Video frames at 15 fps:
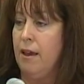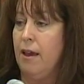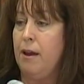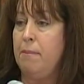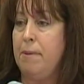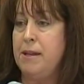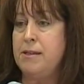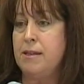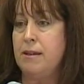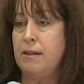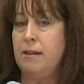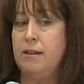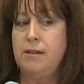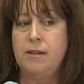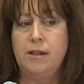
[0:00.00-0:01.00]
and it
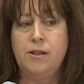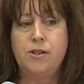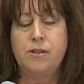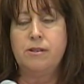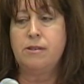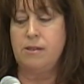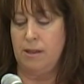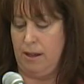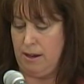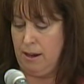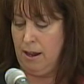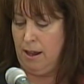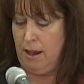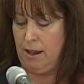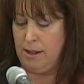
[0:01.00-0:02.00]
basically teaches that
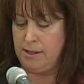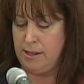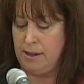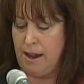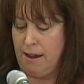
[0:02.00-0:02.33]
it's an